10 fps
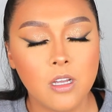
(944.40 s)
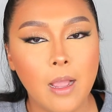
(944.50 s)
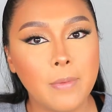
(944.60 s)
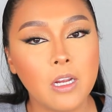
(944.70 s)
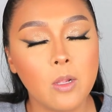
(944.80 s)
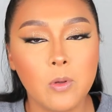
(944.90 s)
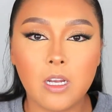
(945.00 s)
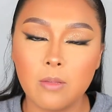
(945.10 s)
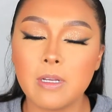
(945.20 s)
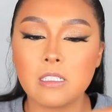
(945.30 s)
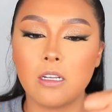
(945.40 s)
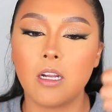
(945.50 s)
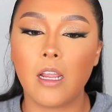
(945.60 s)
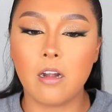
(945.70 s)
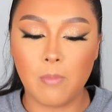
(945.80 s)
I'm not gonna put any
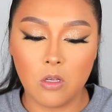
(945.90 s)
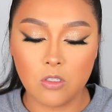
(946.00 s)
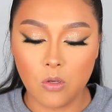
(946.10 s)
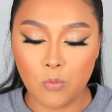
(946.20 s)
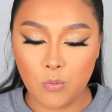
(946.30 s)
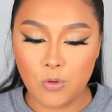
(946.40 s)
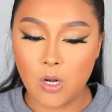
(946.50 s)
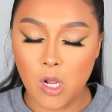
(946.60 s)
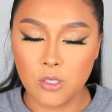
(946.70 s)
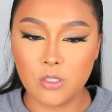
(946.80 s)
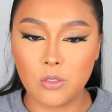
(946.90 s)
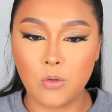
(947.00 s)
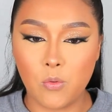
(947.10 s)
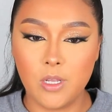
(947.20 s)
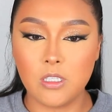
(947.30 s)
mascara, and I'm also not
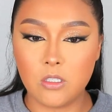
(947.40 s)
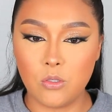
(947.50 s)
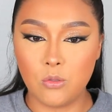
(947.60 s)
going